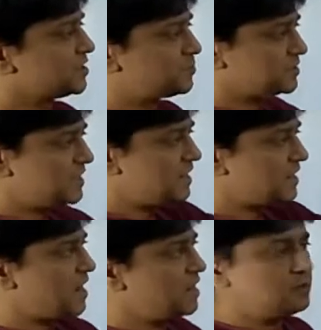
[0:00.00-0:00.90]
present
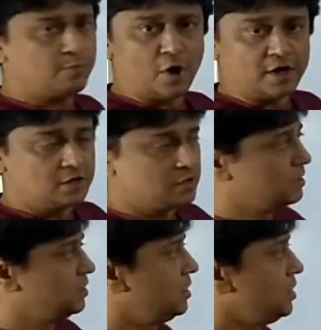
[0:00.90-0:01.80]
at that point.
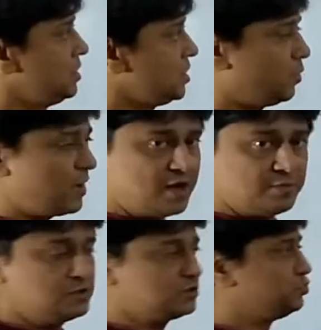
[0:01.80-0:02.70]
What
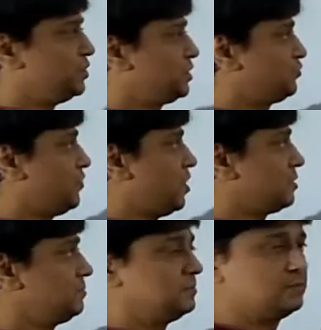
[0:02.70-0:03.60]
happens? You need to
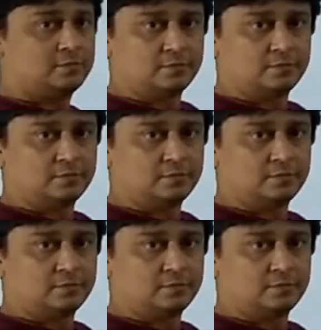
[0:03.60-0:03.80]
form